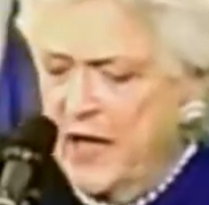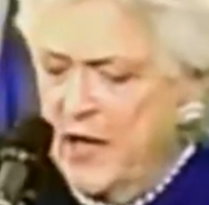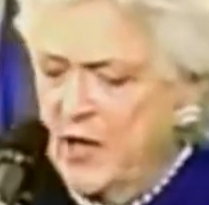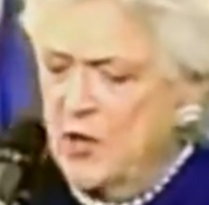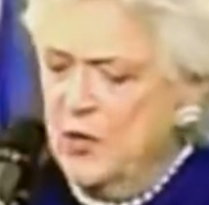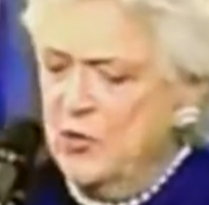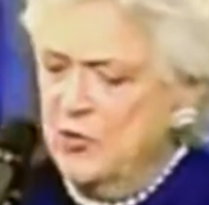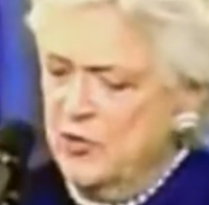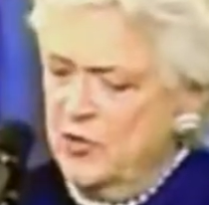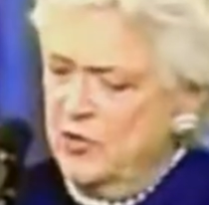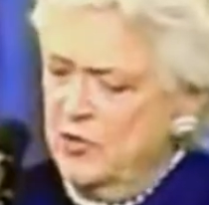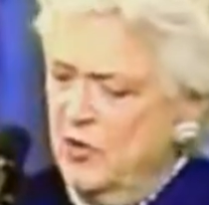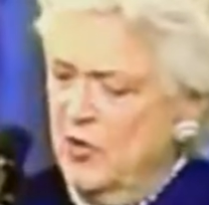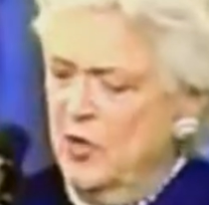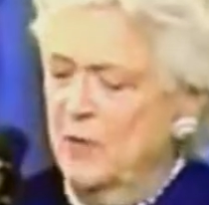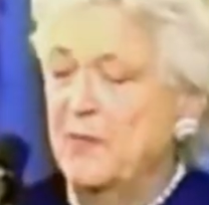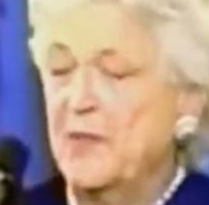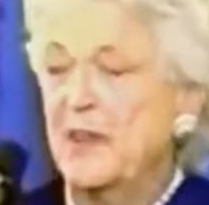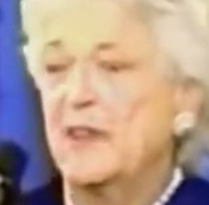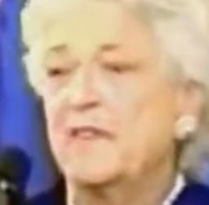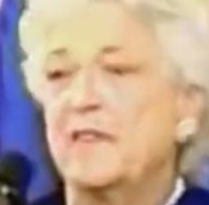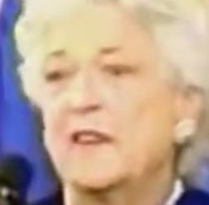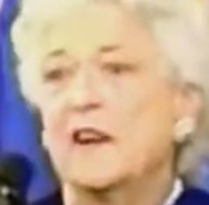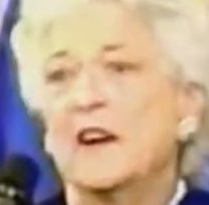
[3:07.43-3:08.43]
You should all
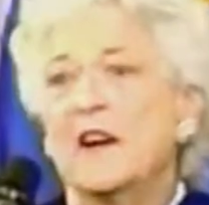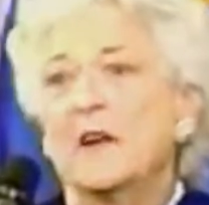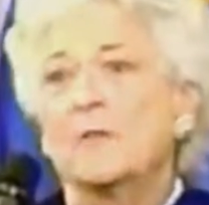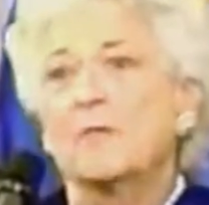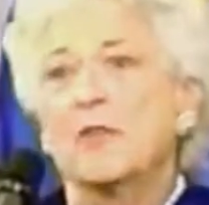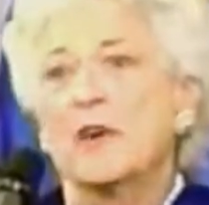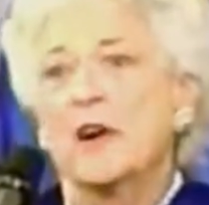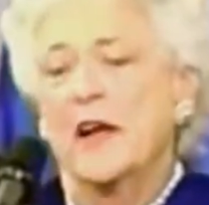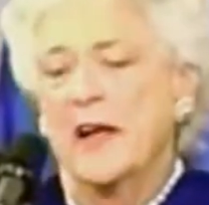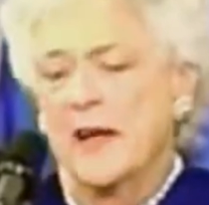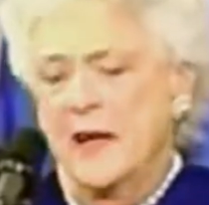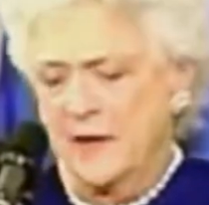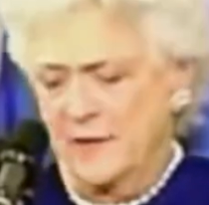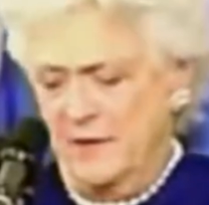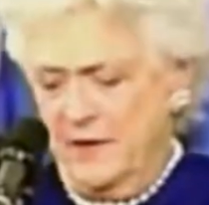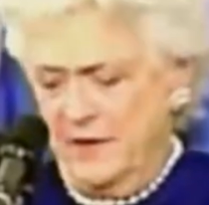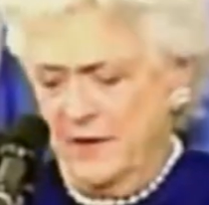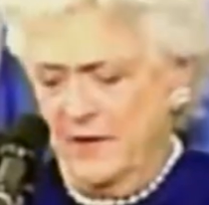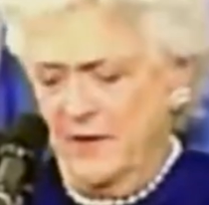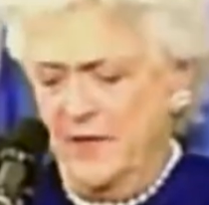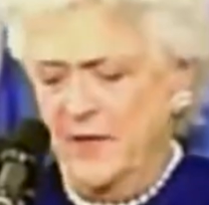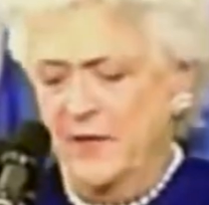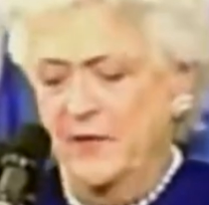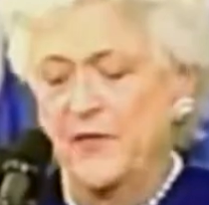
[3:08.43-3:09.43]
be very proud
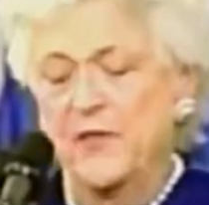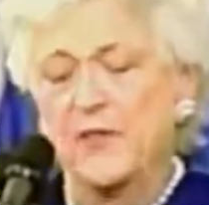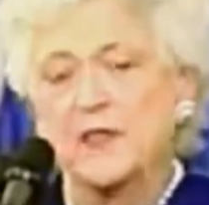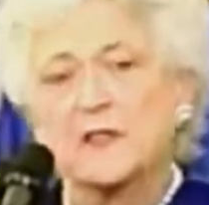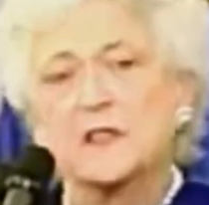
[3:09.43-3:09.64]
that